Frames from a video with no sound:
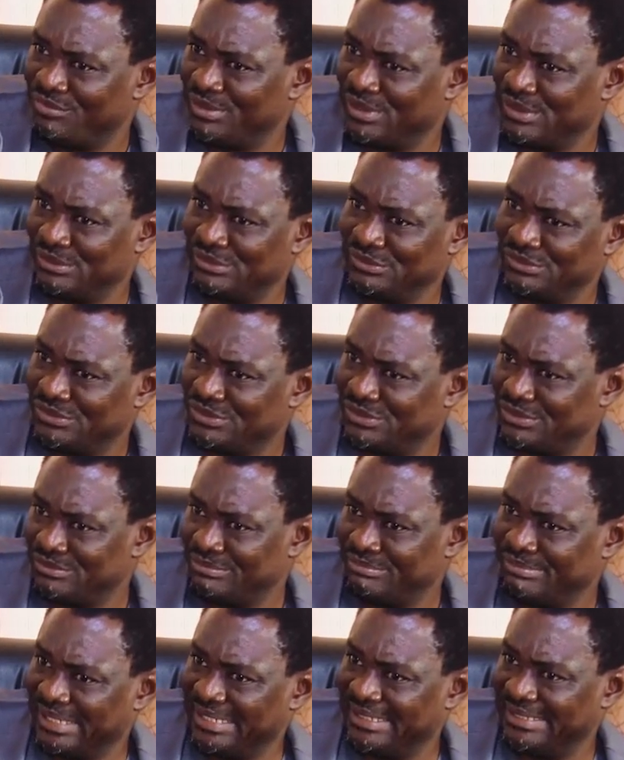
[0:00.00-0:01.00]
Because
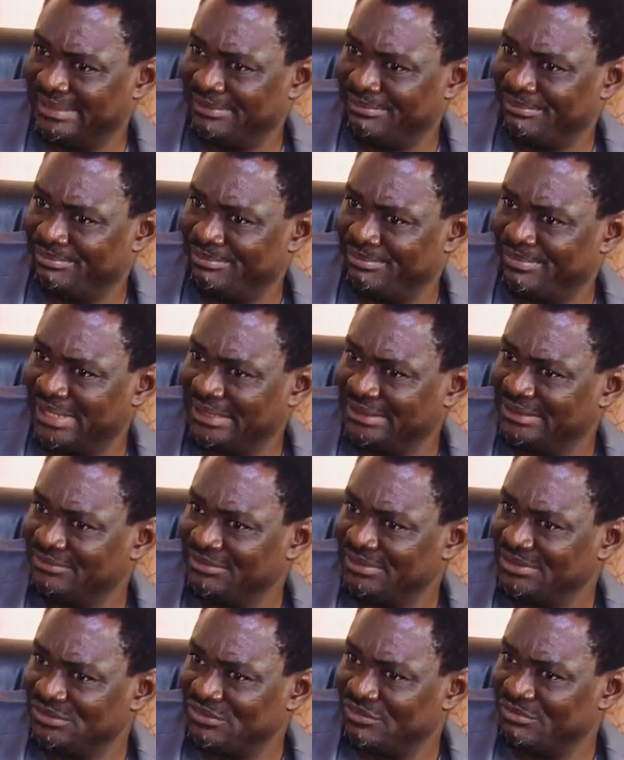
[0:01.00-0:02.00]
by the
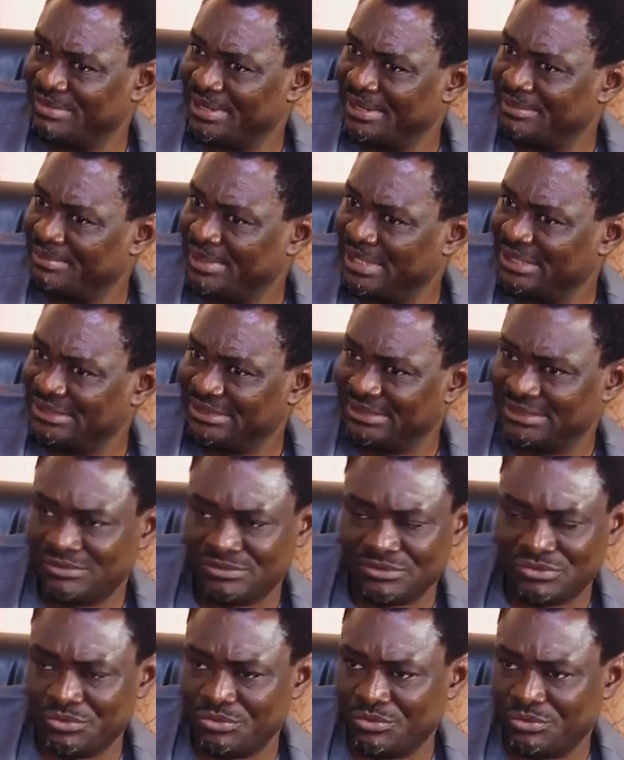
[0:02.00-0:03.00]
activity of bypass,
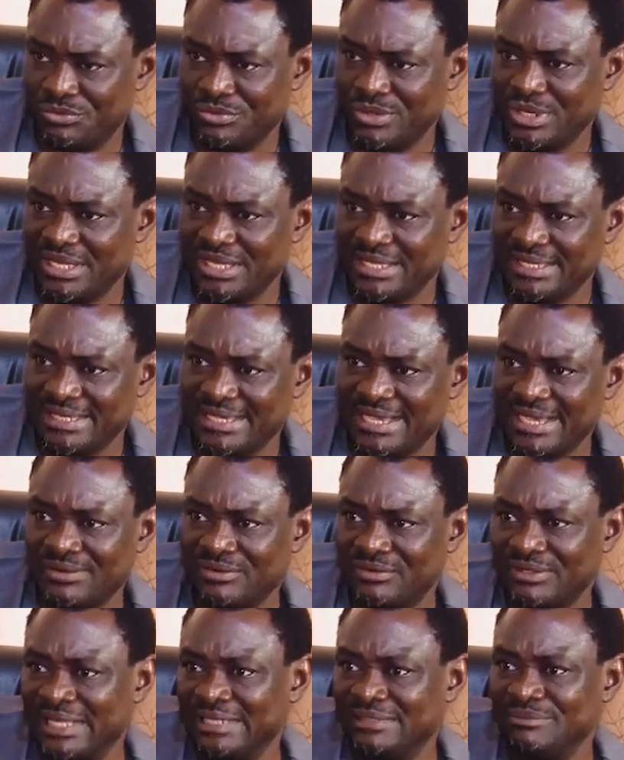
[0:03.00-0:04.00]
no, you
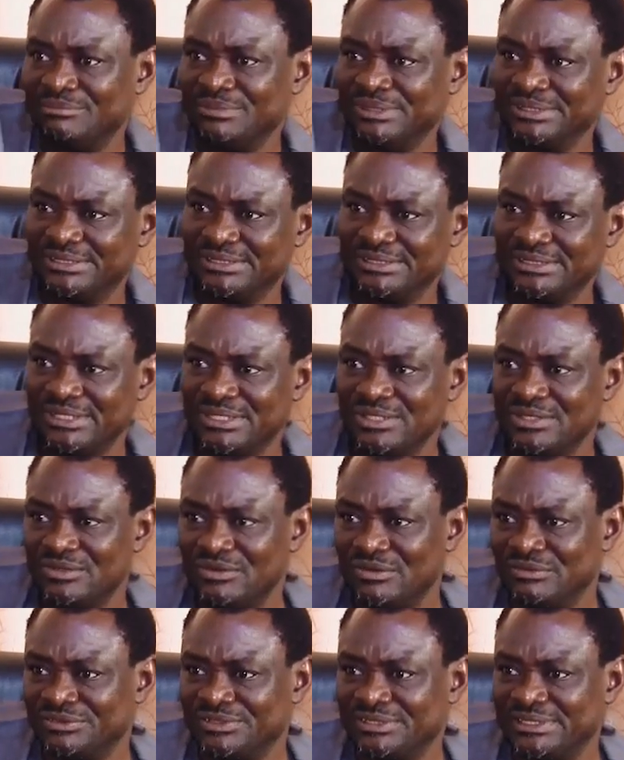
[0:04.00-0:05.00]
cannot admit
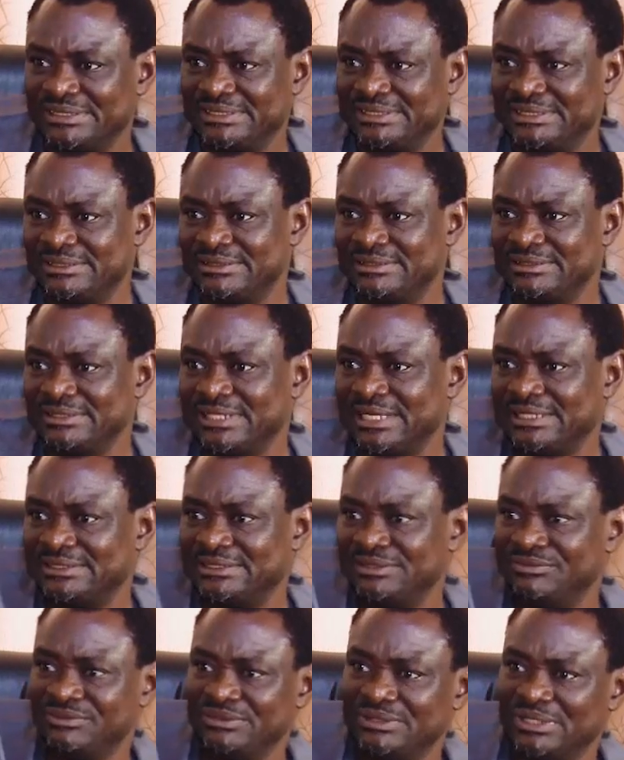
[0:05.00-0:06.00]
or certain
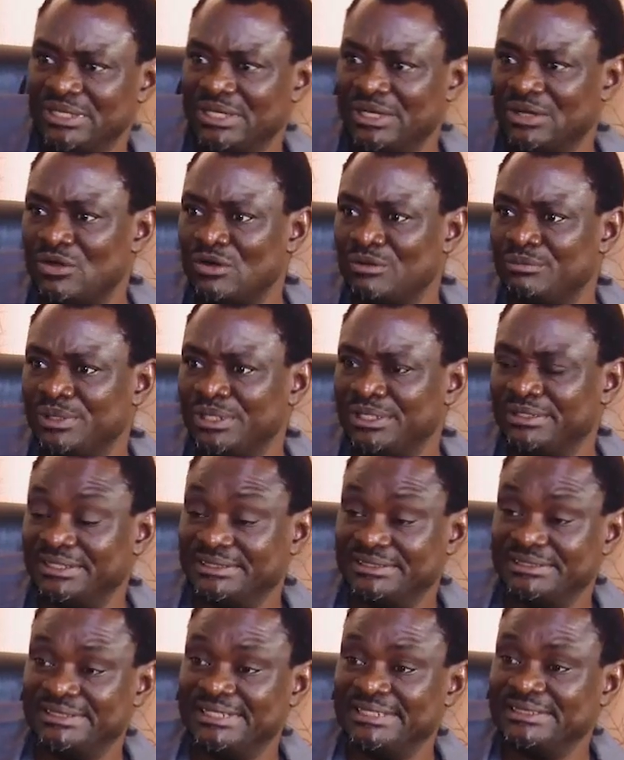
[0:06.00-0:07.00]
activity,
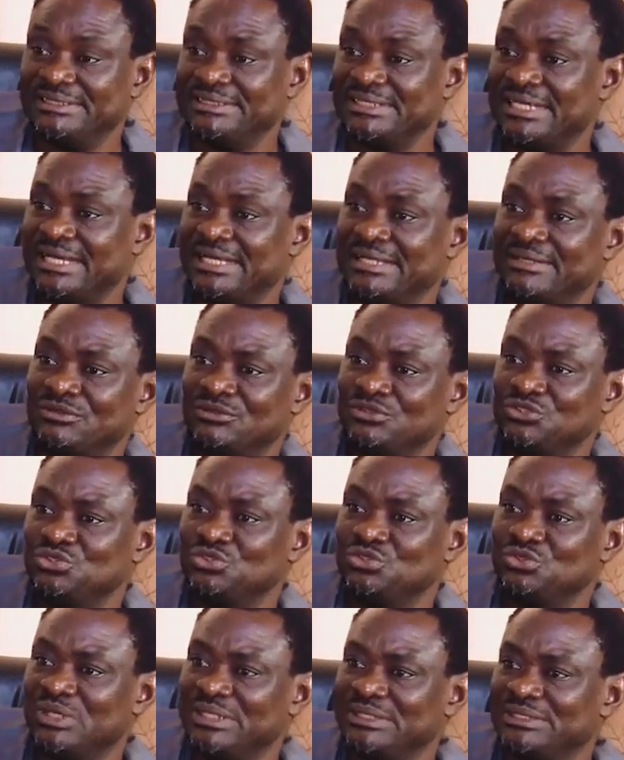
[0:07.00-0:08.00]
residential or
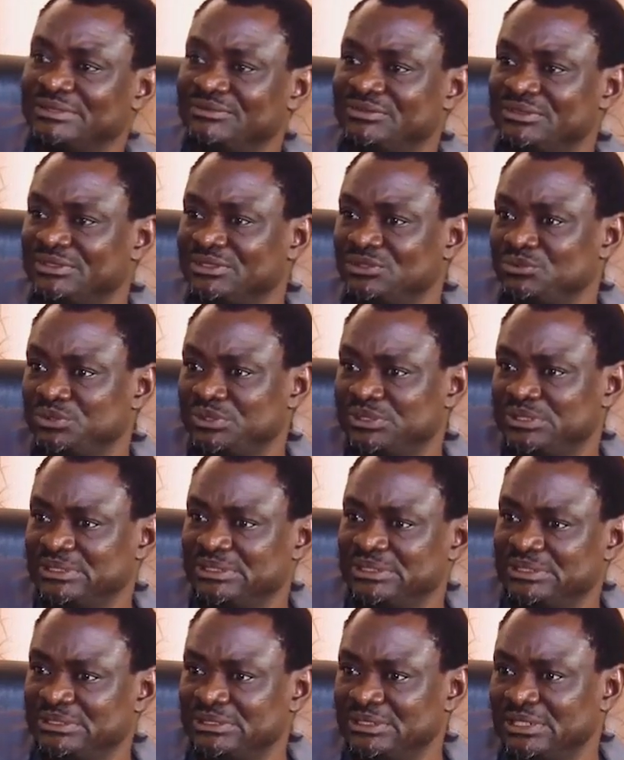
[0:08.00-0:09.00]
social activity
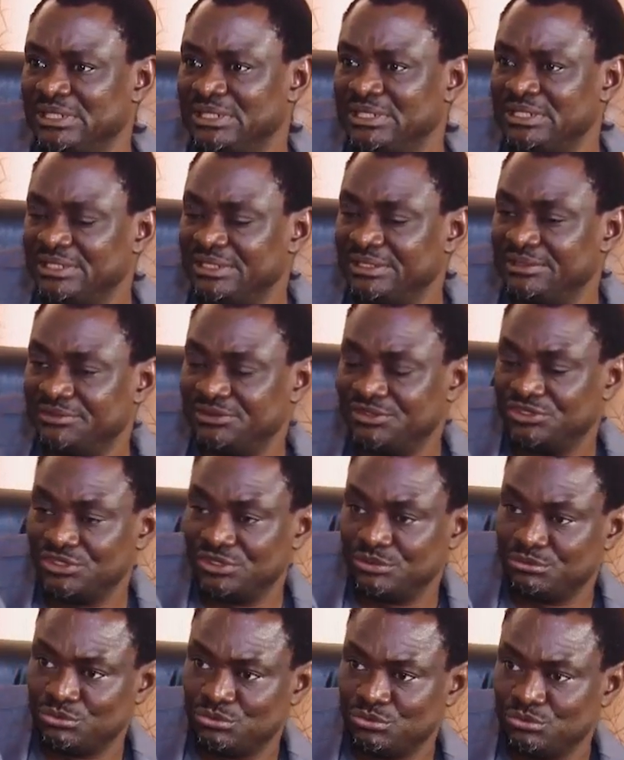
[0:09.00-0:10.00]
within a
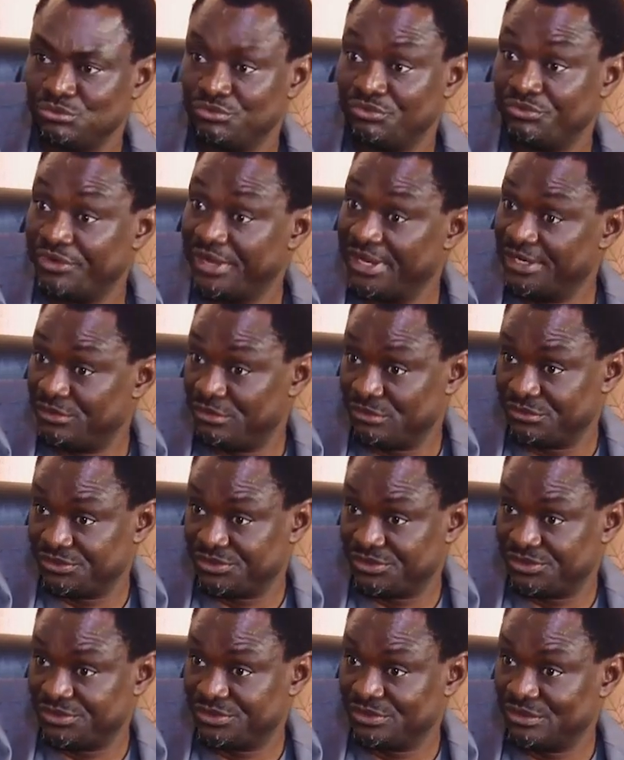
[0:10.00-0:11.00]
reasonable
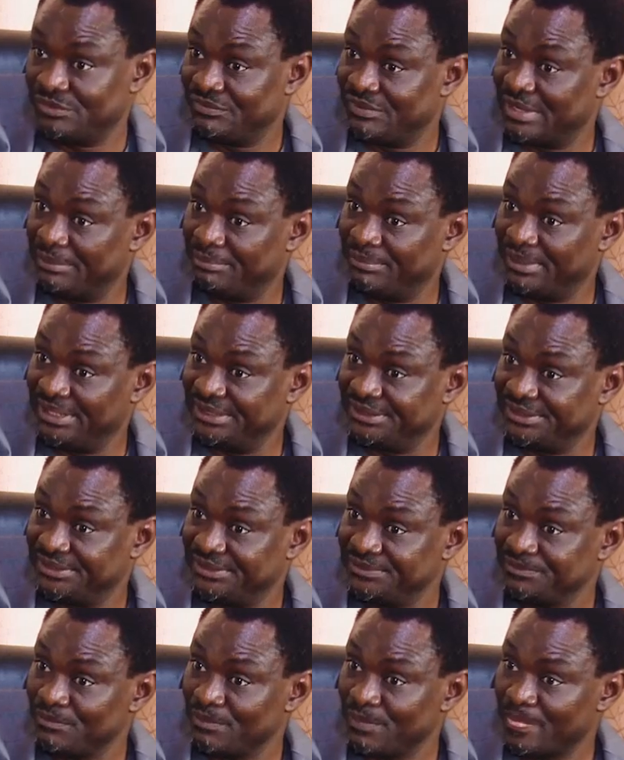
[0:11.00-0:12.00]
radius of that
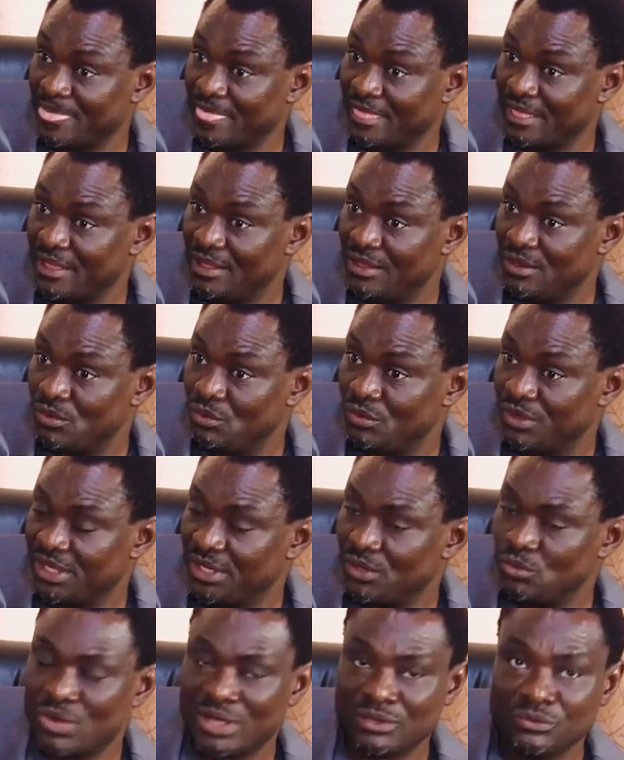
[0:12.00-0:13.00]
place.
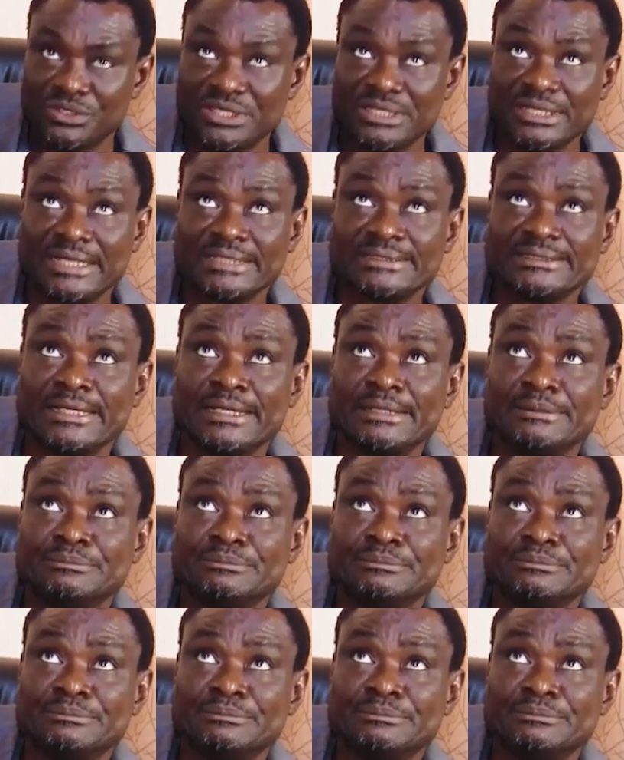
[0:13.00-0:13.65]
Okay, we are looking at